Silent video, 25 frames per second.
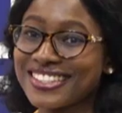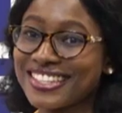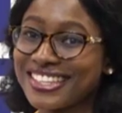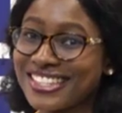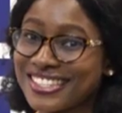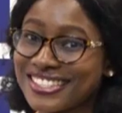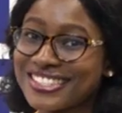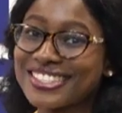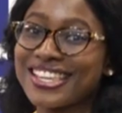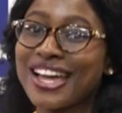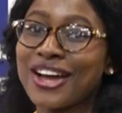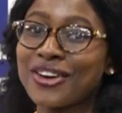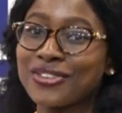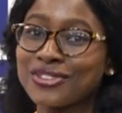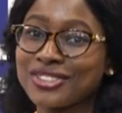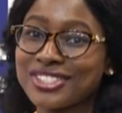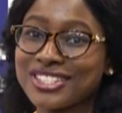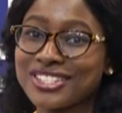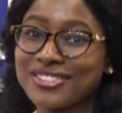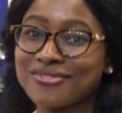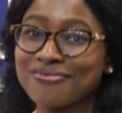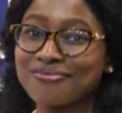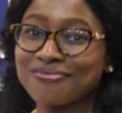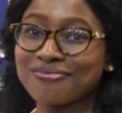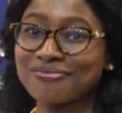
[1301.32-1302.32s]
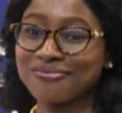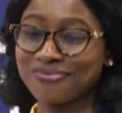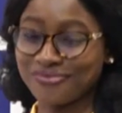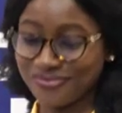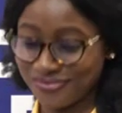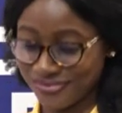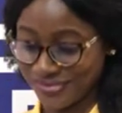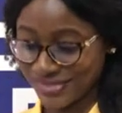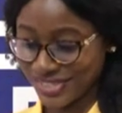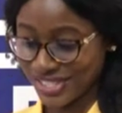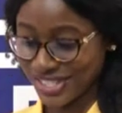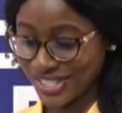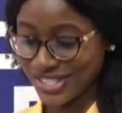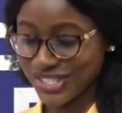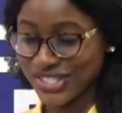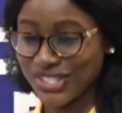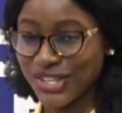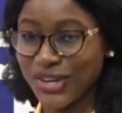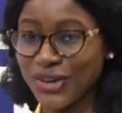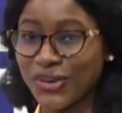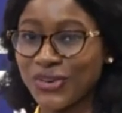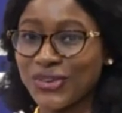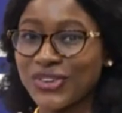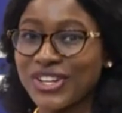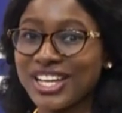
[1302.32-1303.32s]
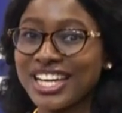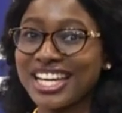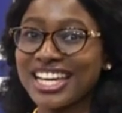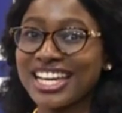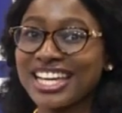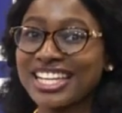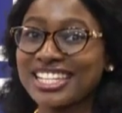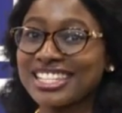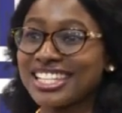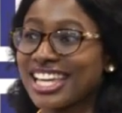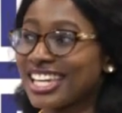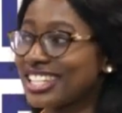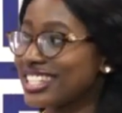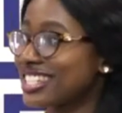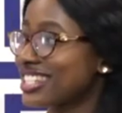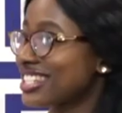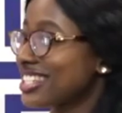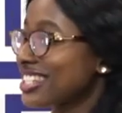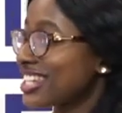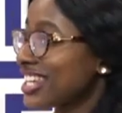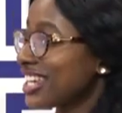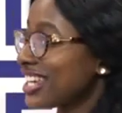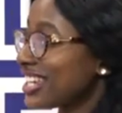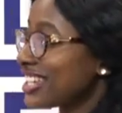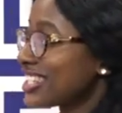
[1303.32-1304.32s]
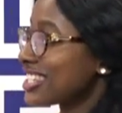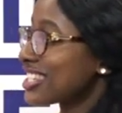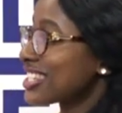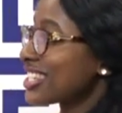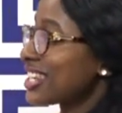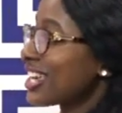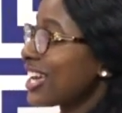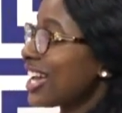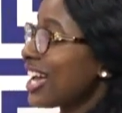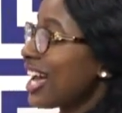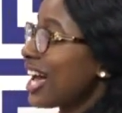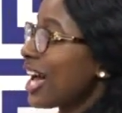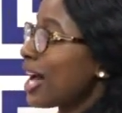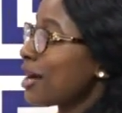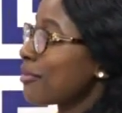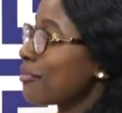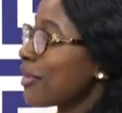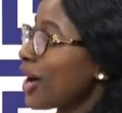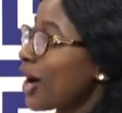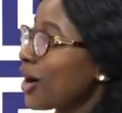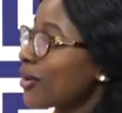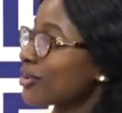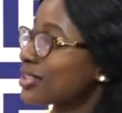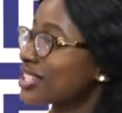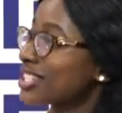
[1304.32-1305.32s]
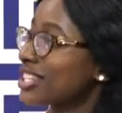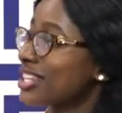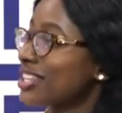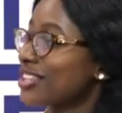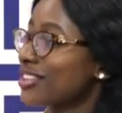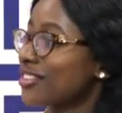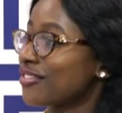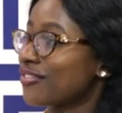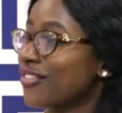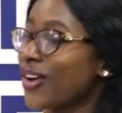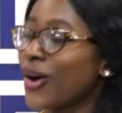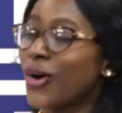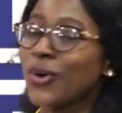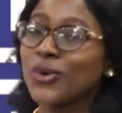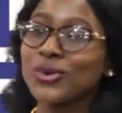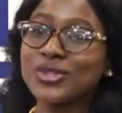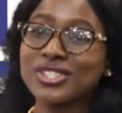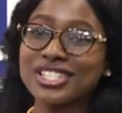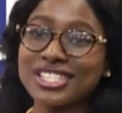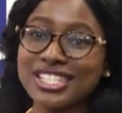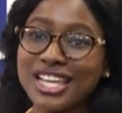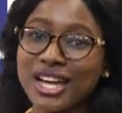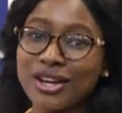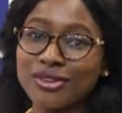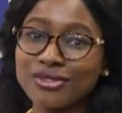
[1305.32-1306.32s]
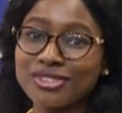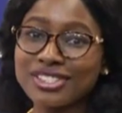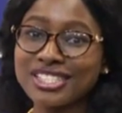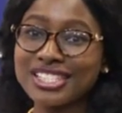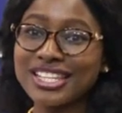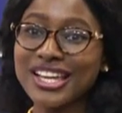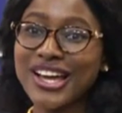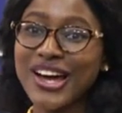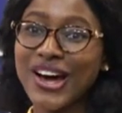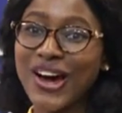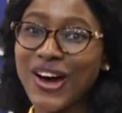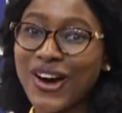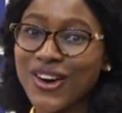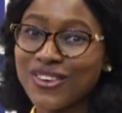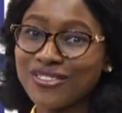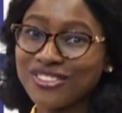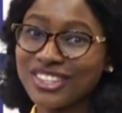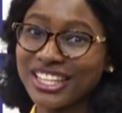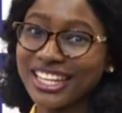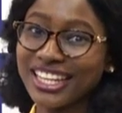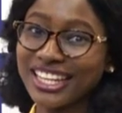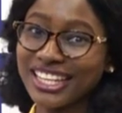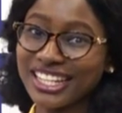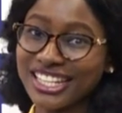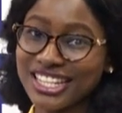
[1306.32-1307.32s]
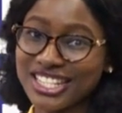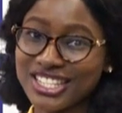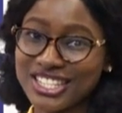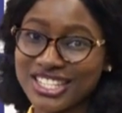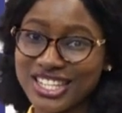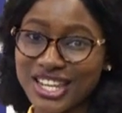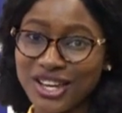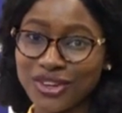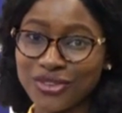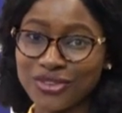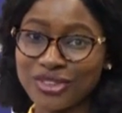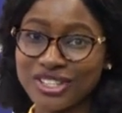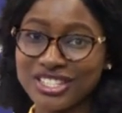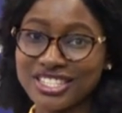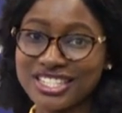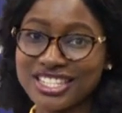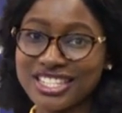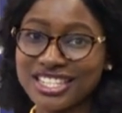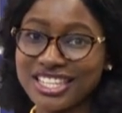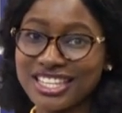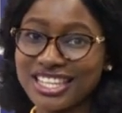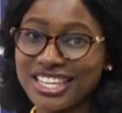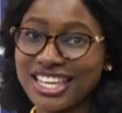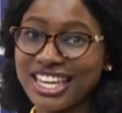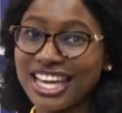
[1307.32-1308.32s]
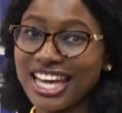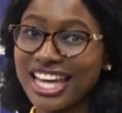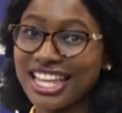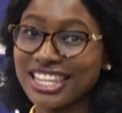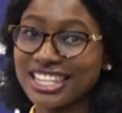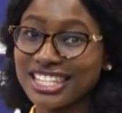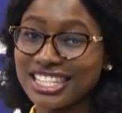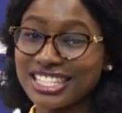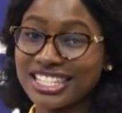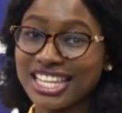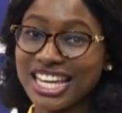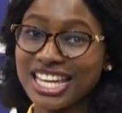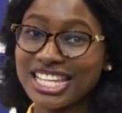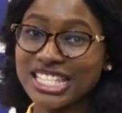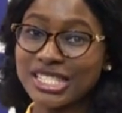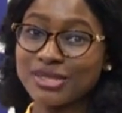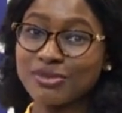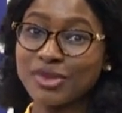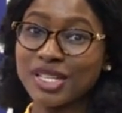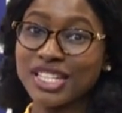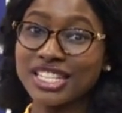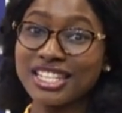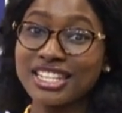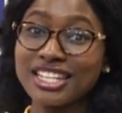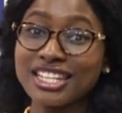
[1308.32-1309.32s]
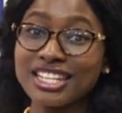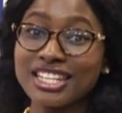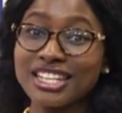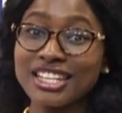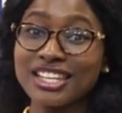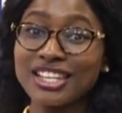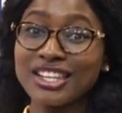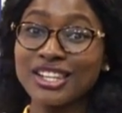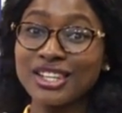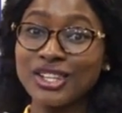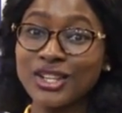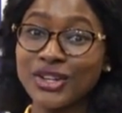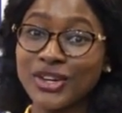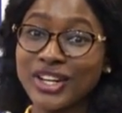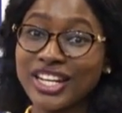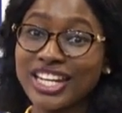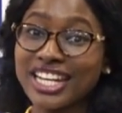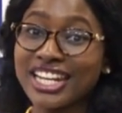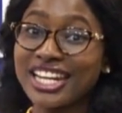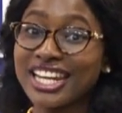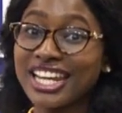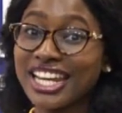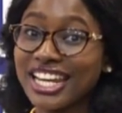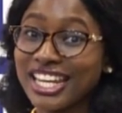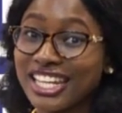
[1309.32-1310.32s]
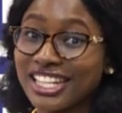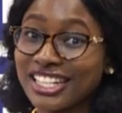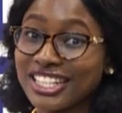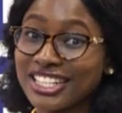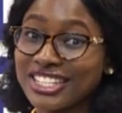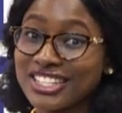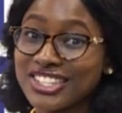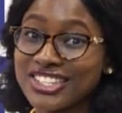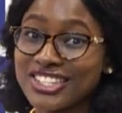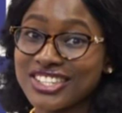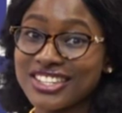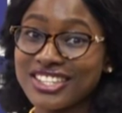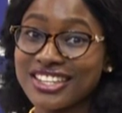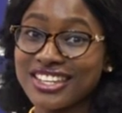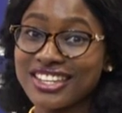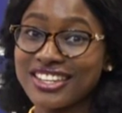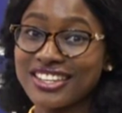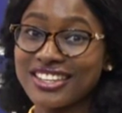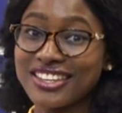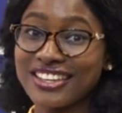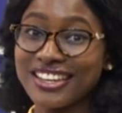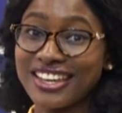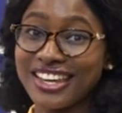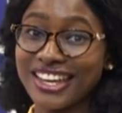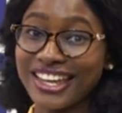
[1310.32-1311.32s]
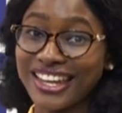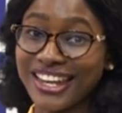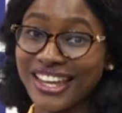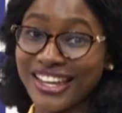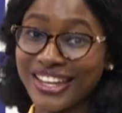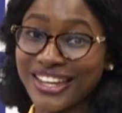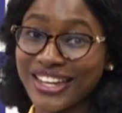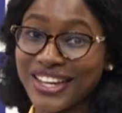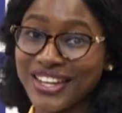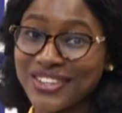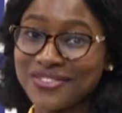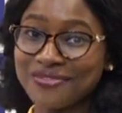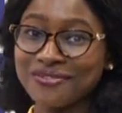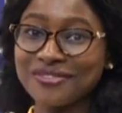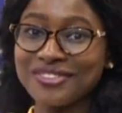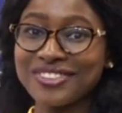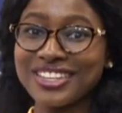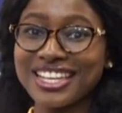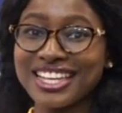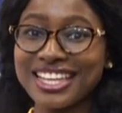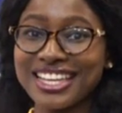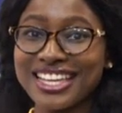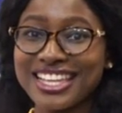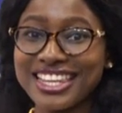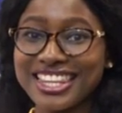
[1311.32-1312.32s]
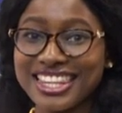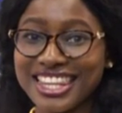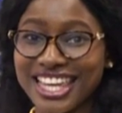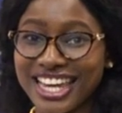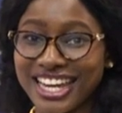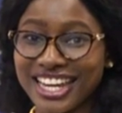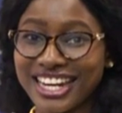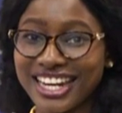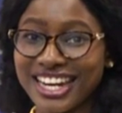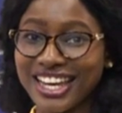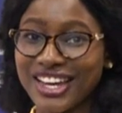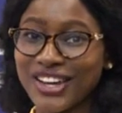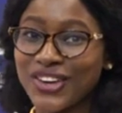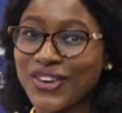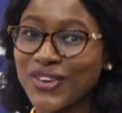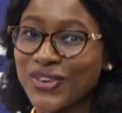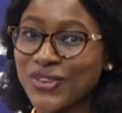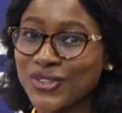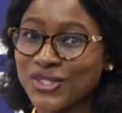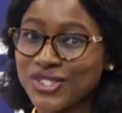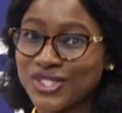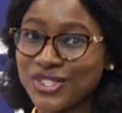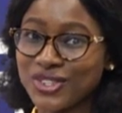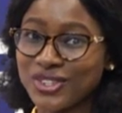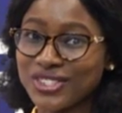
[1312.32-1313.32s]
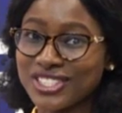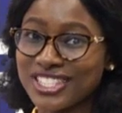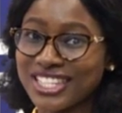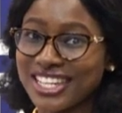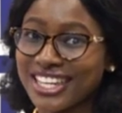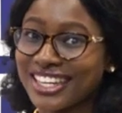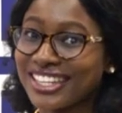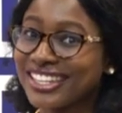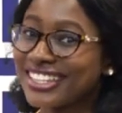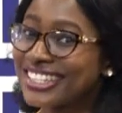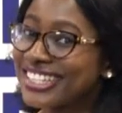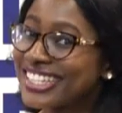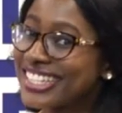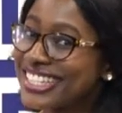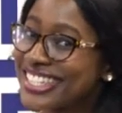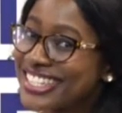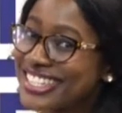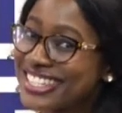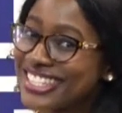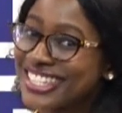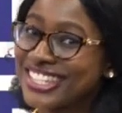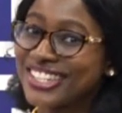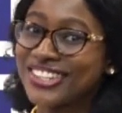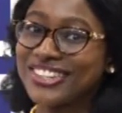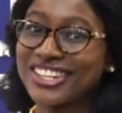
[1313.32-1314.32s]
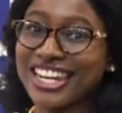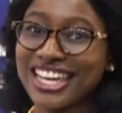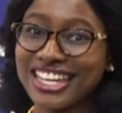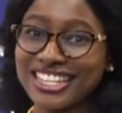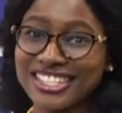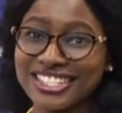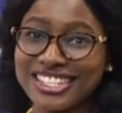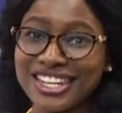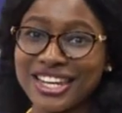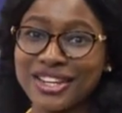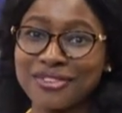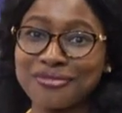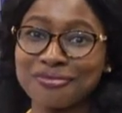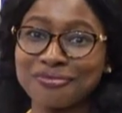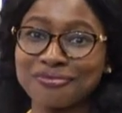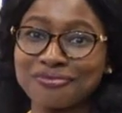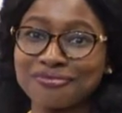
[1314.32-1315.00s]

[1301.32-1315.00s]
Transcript: a sound. So that is it about the vowel sounds of the English language. And this has been Learning English. And I am Thekla Uzozie. See you next time.